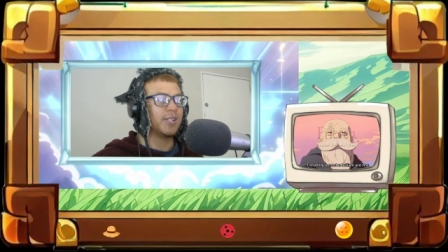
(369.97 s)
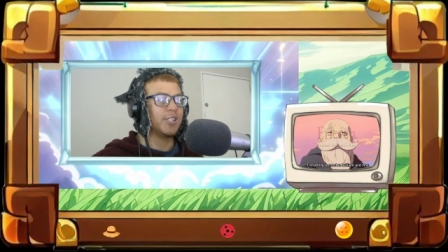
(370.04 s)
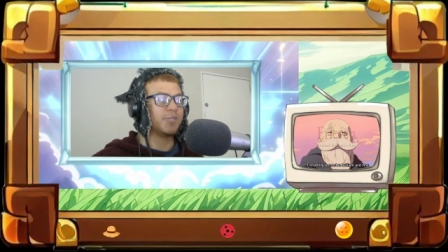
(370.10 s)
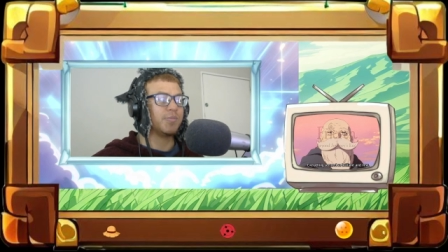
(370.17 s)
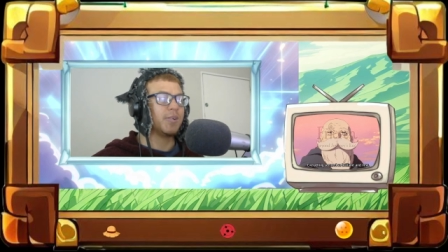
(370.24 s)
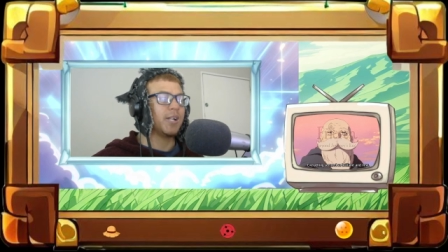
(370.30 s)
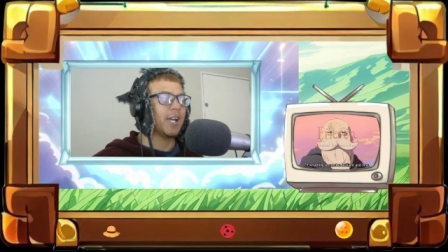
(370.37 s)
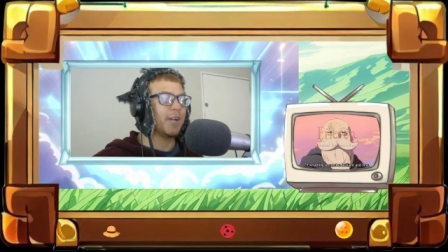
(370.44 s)
he's
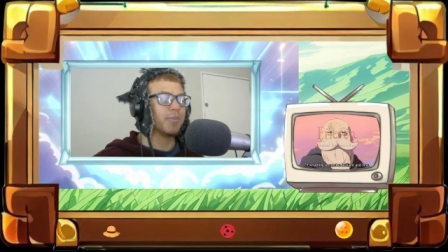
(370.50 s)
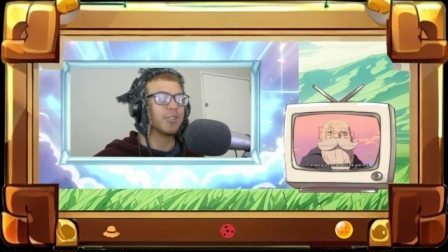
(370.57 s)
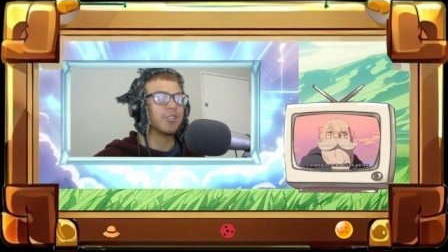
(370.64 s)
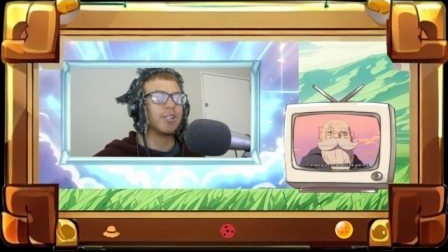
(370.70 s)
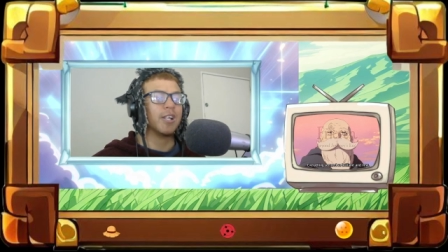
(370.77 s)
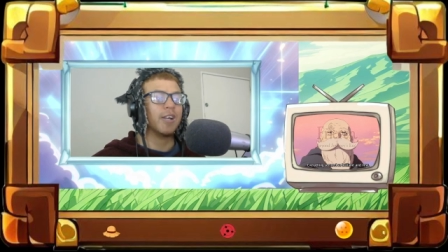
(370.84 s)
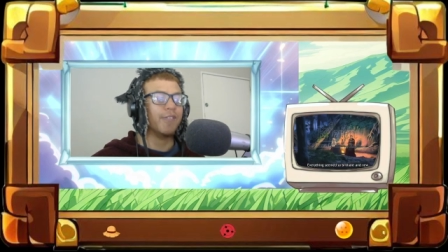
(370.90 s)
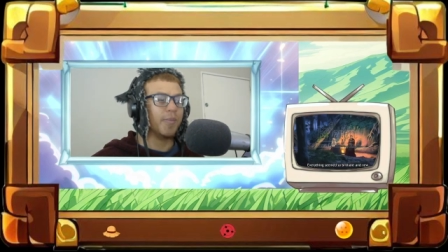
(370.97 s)
been able to
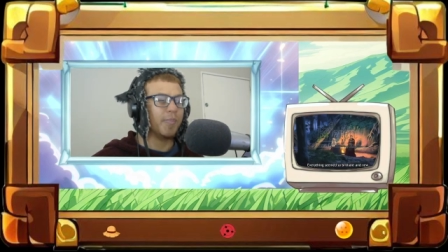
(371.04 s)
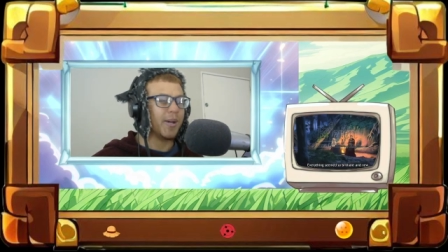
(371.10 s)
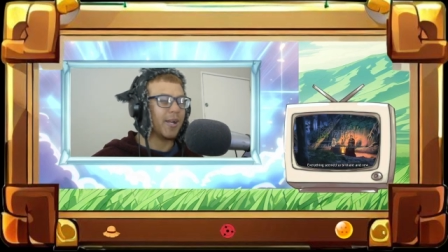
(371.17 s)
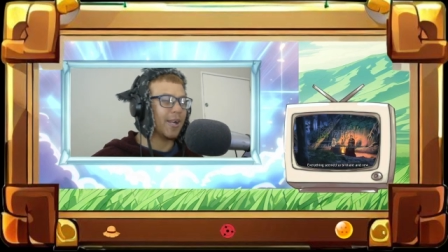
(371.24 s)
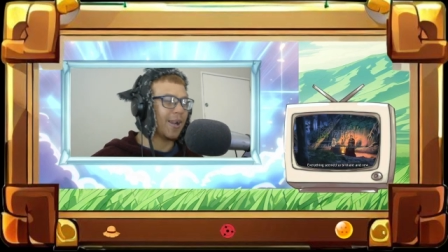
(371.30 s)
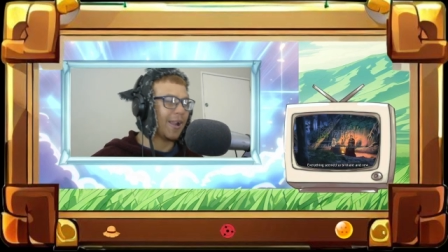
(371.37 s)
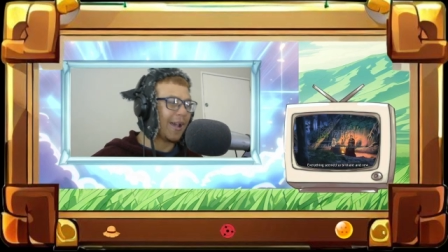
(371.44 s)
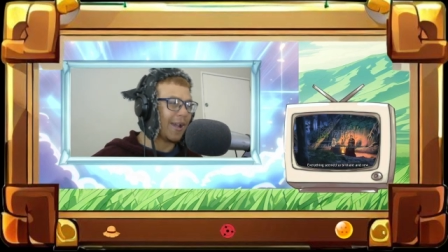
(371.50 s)
live a better
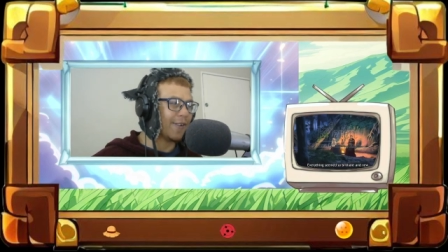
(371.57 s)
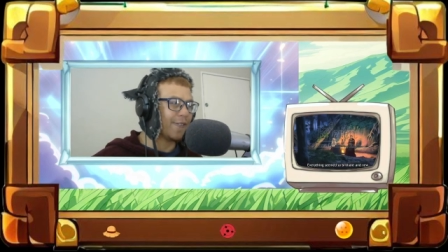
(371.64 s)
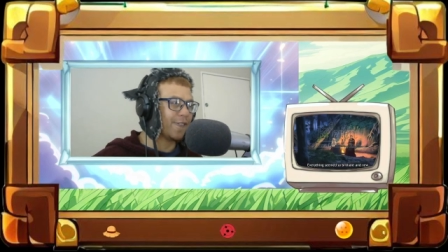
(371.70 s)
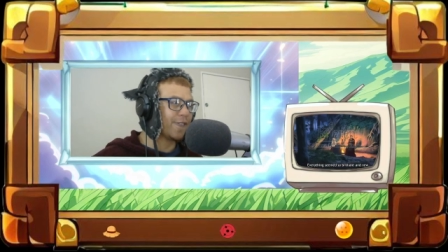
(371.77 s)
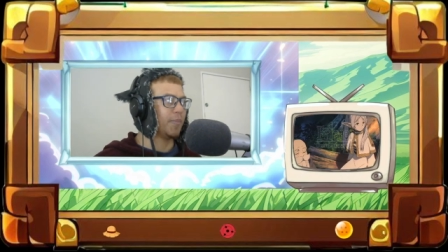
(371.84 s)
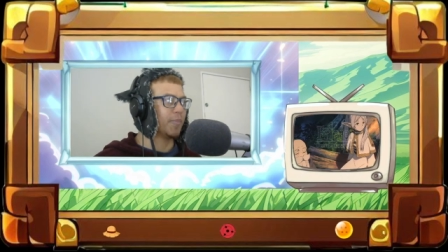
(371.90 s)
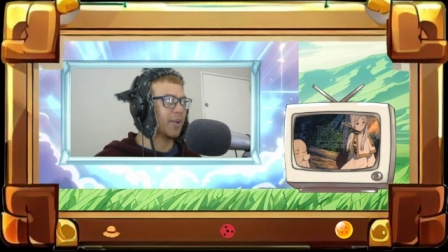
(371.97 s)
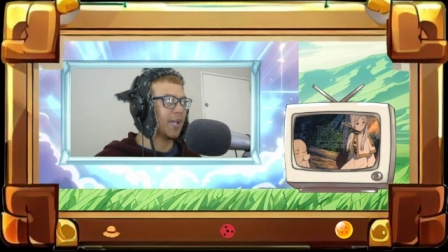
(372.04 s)
life,
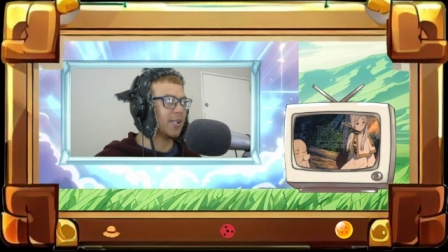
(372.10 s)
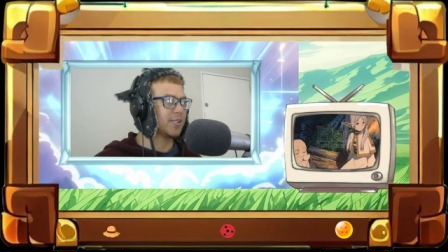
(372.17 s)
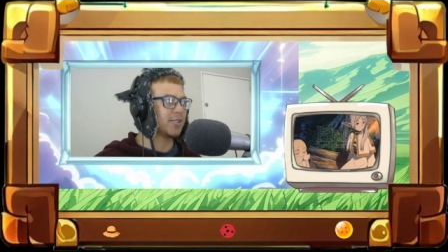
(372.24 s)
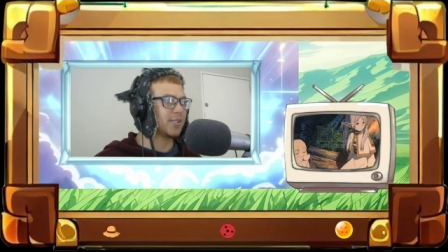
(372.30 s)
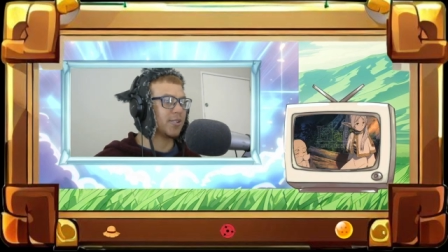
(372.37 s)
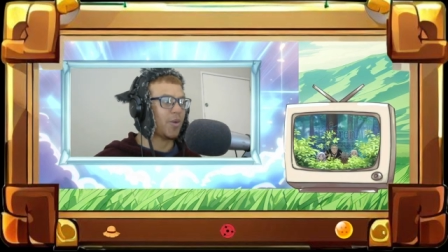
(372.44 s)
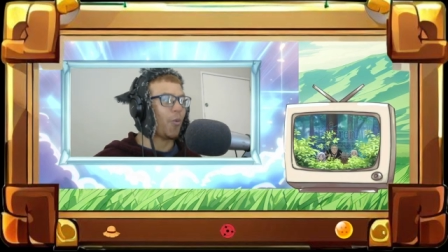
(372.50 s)
I'm guessing.